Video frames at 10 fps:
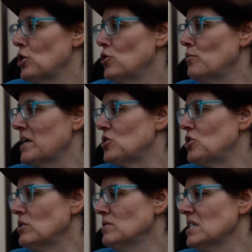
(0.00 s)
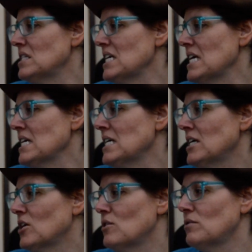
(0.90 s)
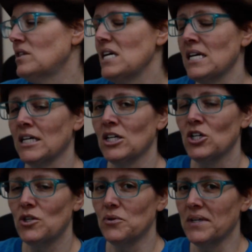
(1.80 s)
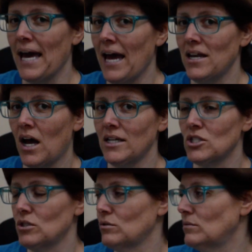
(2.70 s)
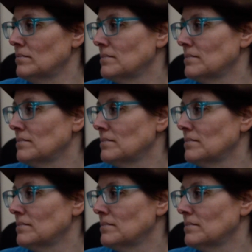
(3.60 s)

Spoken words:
you must do the thing you think you cannot do,"